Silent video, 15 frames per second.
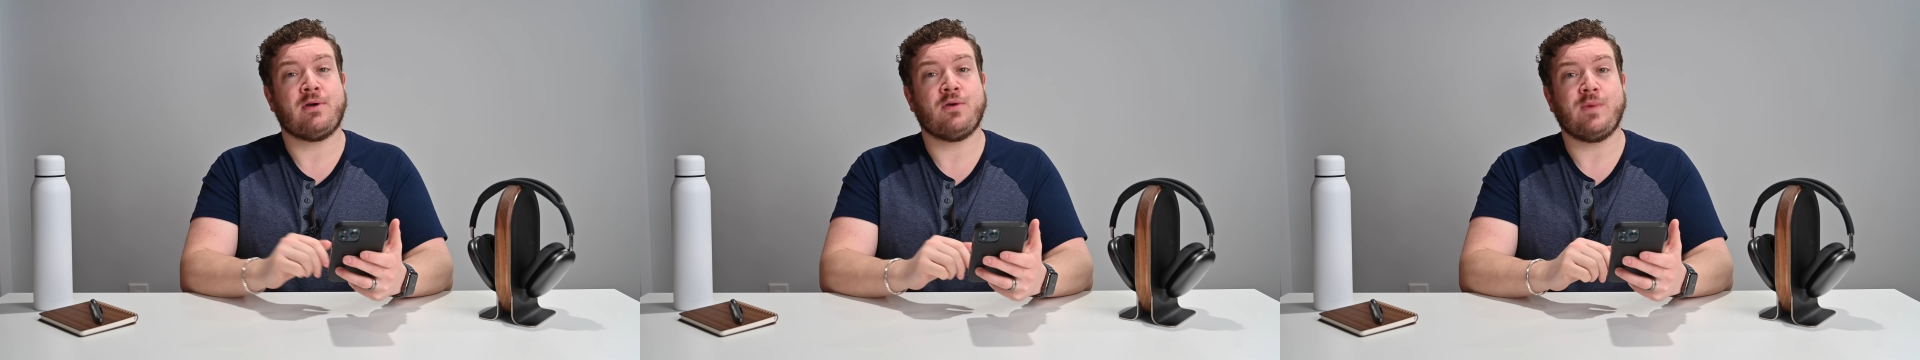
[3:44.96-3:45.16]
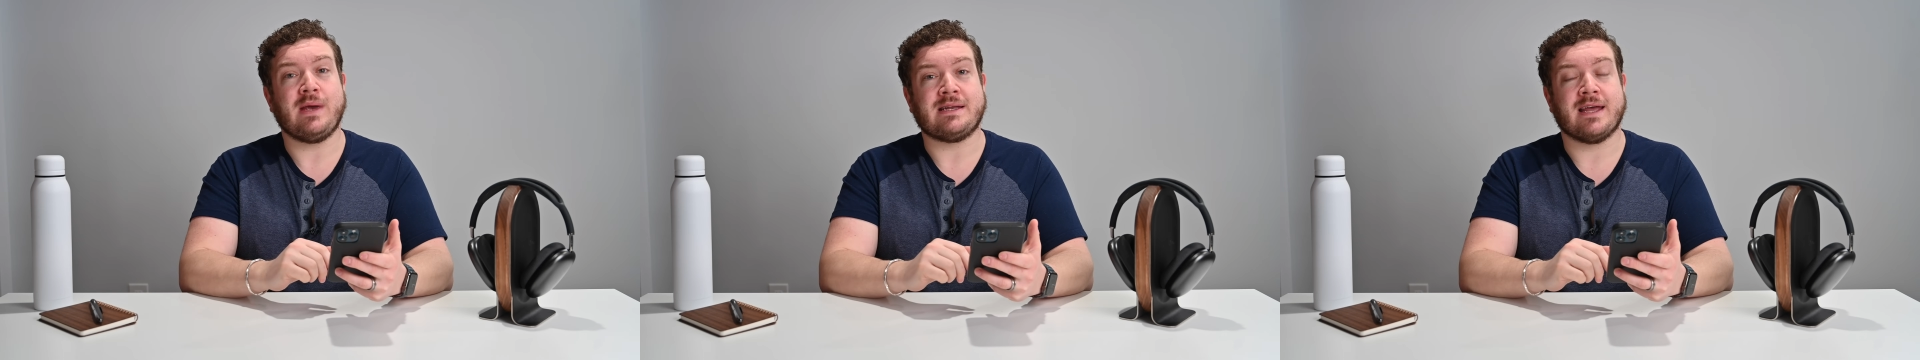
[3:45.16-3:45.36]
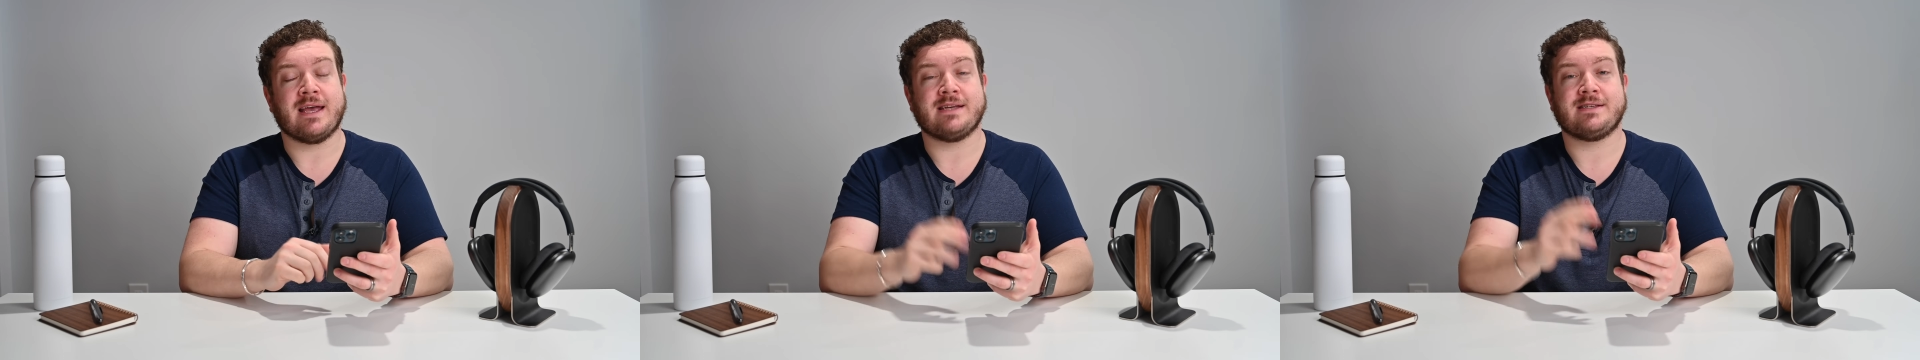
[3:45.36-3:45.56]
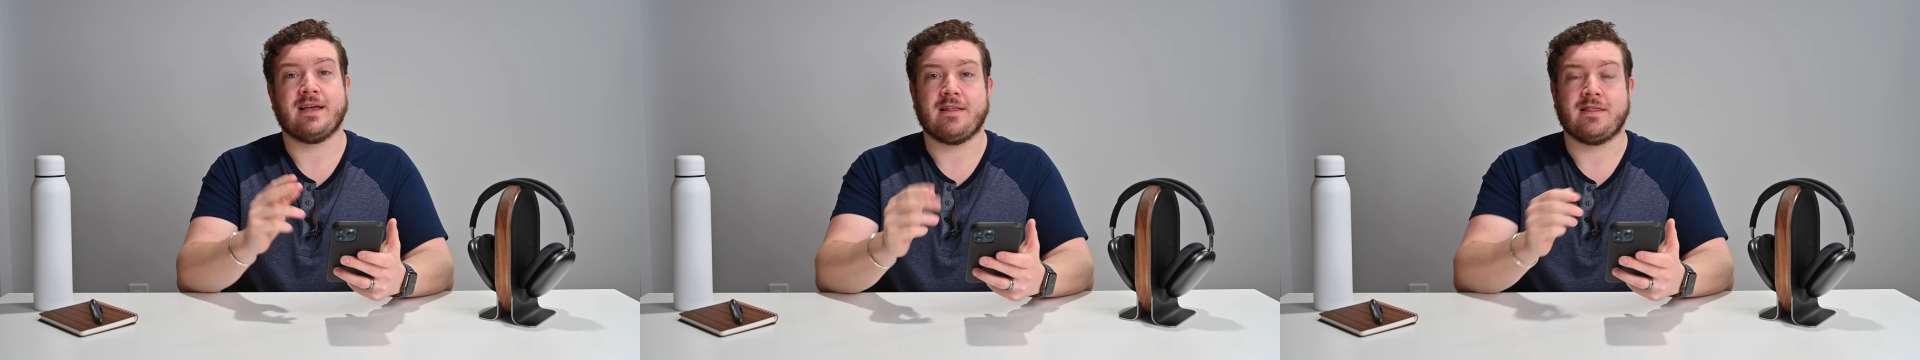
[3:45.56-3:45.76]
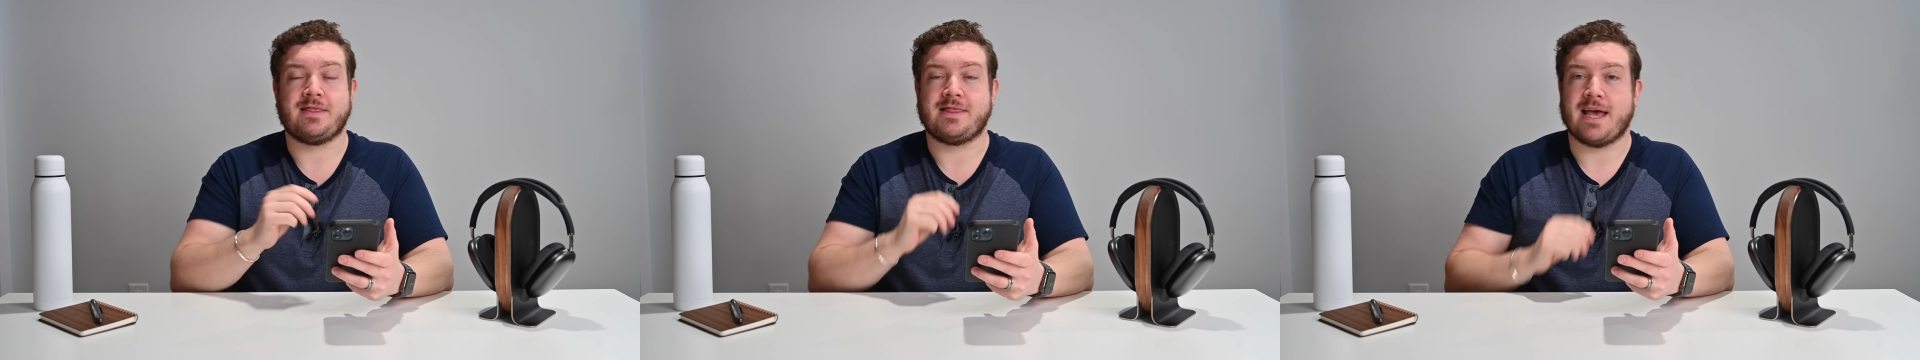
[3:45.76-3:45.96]
on weekdays,
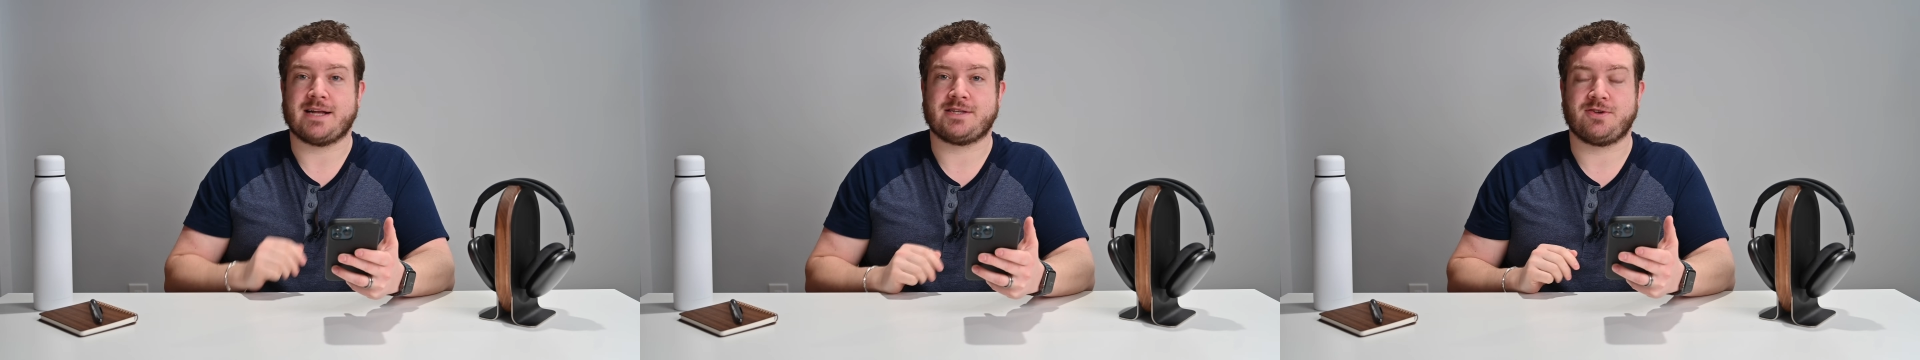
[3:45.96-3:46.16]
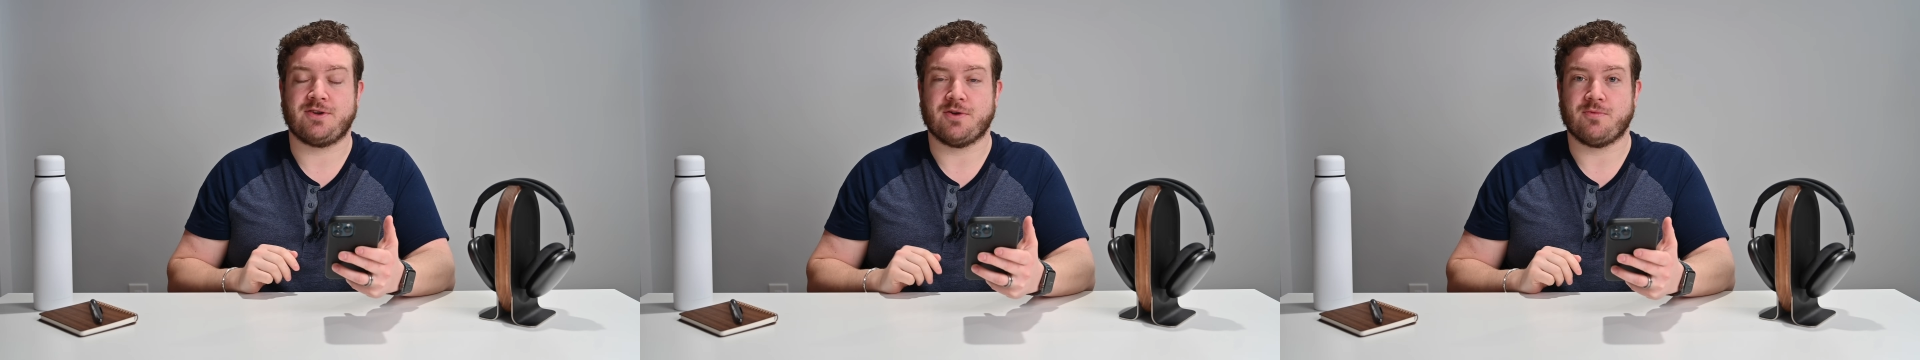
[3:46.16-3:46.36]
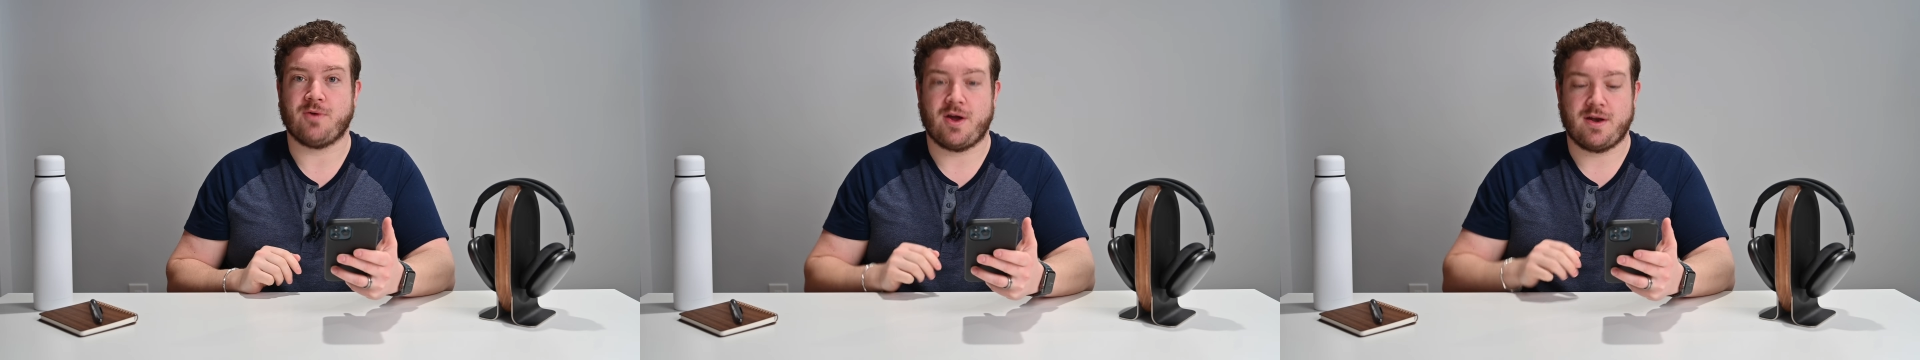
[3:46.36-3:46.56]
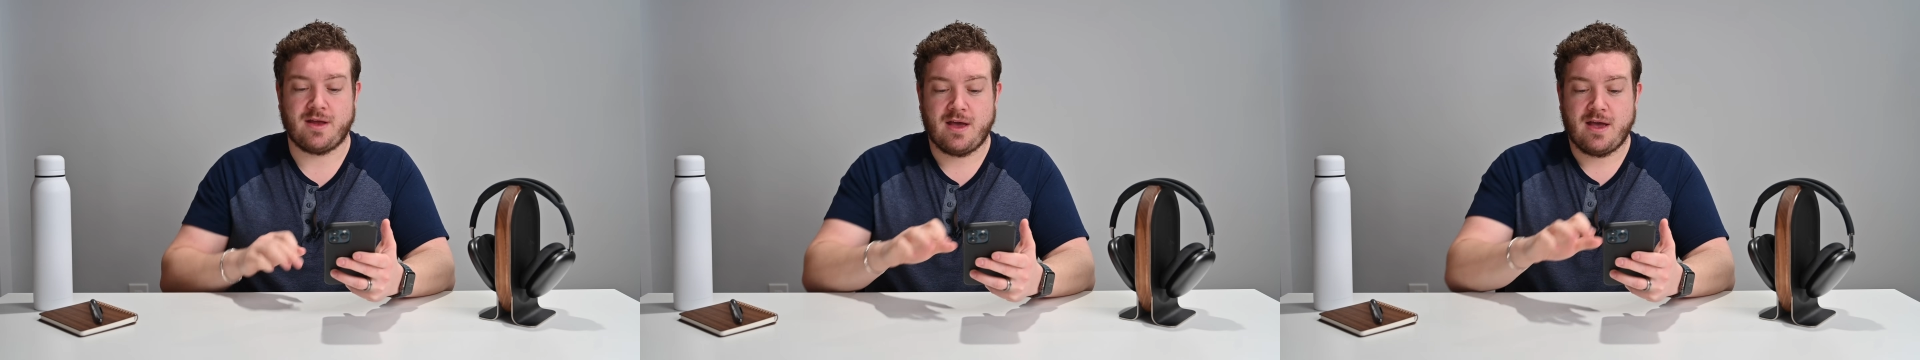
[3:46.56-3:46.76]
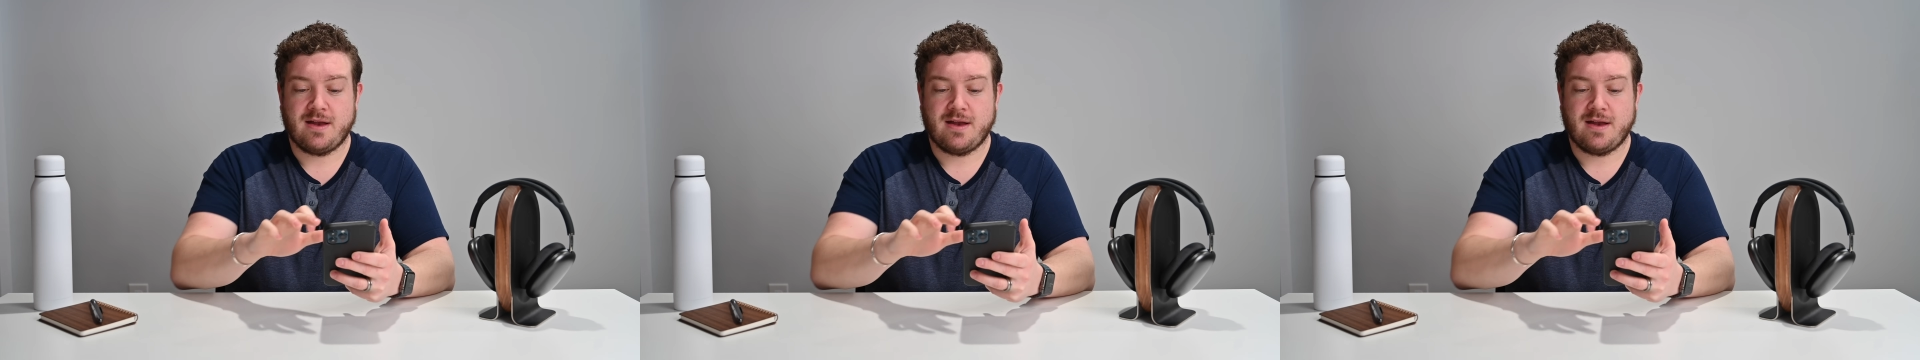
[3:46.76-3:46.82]
that's going to run.